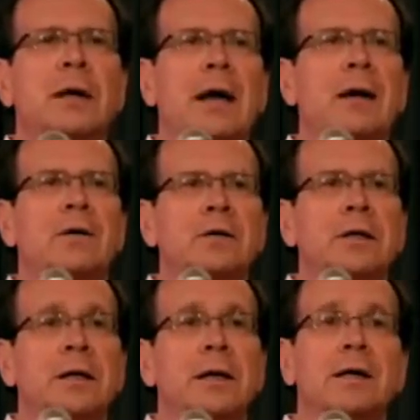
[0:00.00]

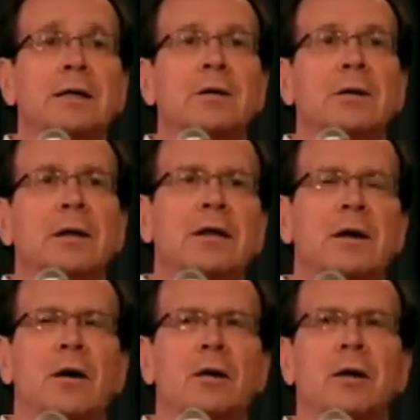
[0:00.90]
energy so that
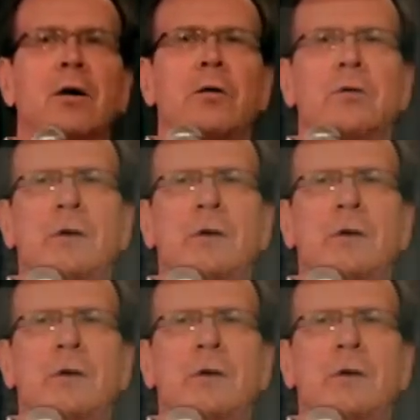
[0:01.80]
their load